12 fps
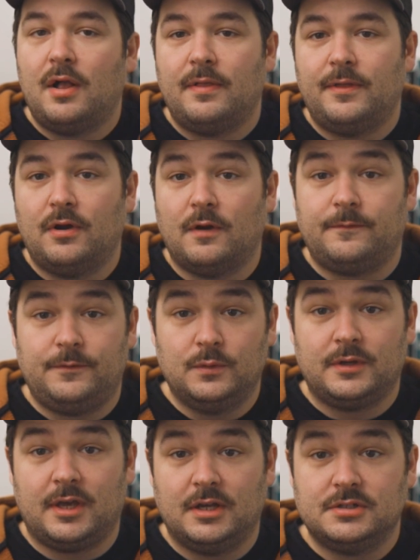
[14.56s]
There are a few
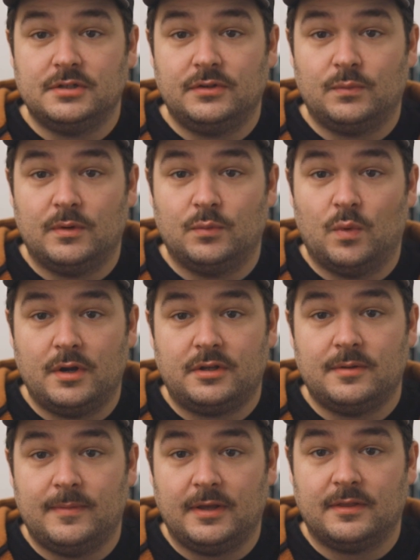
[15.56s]
occasions when one
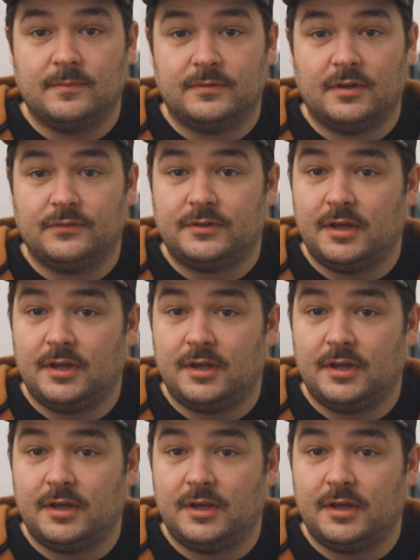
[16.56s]
can make themselves